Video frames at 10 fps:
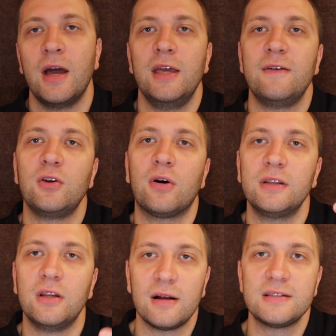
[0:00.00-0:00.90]
If you are
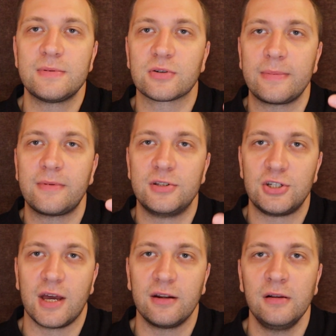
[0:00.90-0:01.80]
not subscribed to the
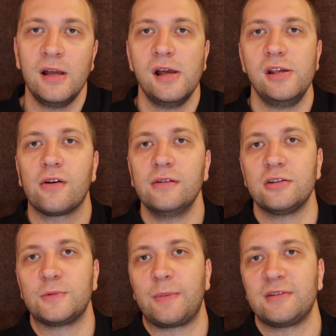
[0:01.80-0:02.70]
channel, you can
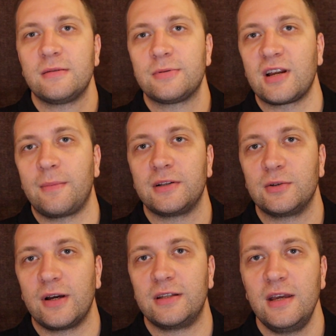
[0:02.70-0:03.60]
press the subscribe button
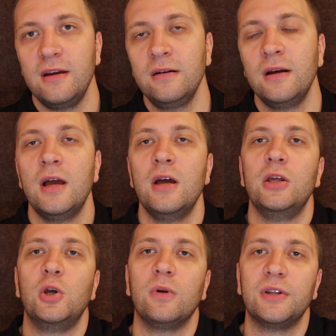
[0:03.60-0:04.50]
right here.
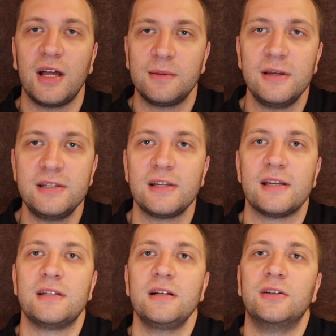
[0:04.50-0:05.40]
You will not miss a
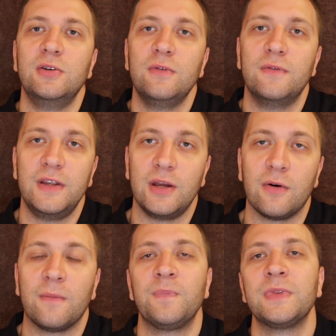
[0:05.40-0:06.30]
single new
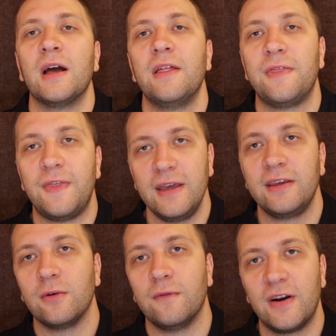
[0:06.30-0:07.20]
video.
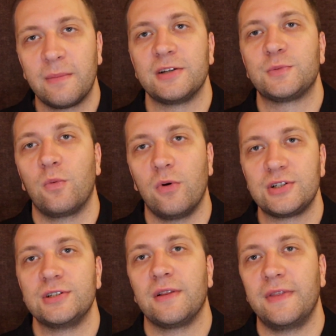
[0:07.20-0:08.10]
Thank you very much for
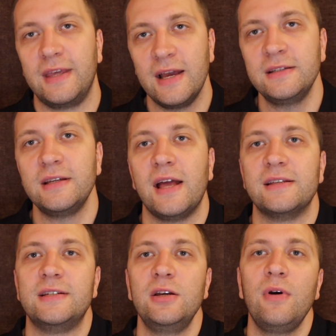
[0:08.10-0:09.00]
watching to the end, and
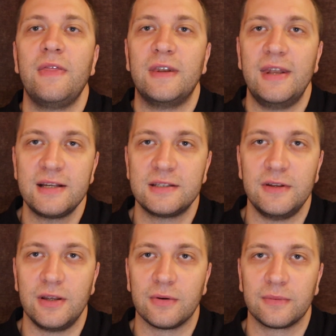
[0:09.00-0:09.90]
see you in the next
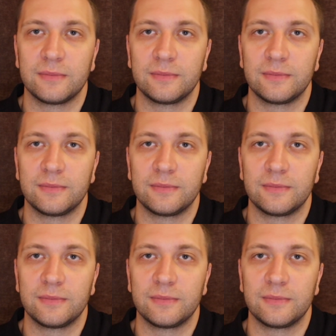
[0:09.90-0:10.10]
video.